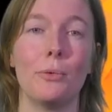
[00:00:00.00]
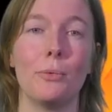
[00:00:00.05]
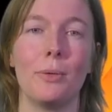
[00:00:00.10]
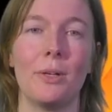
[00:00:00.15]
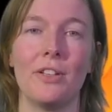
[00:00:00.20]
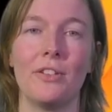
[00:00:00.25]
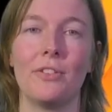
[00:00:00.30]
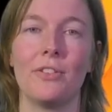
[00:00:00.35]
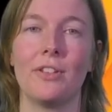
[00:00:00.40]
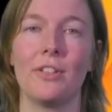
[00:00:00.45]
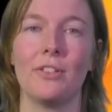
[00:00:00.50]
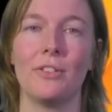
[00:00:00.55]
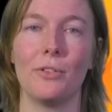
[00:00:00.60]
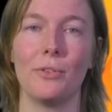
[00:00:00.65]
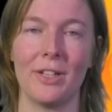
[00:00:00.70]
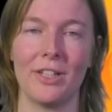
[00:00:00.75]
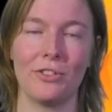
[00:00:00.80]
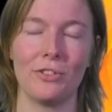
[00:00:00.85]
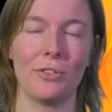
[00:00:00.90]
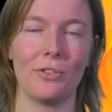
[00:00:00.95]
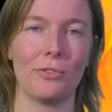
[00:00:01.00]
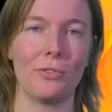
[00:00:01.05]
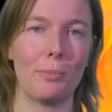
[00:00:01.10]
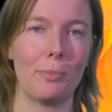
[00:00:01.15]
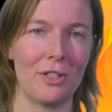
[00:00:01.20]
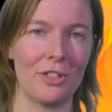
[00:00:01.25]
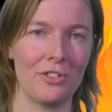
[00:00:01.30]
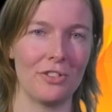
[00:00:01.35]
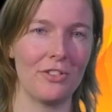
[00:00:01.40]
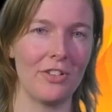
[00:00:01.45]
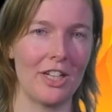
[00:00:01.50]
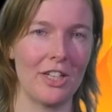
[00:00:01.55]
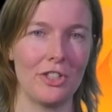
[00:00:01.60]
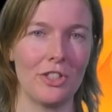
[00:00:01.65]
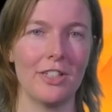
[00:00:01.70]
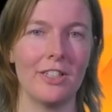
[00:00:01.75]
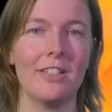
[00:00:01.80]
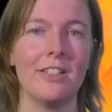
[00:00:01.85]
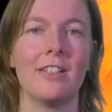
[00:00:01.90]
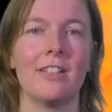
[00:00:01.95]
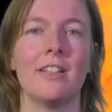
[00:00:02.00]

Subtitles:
with the rest of the presentation.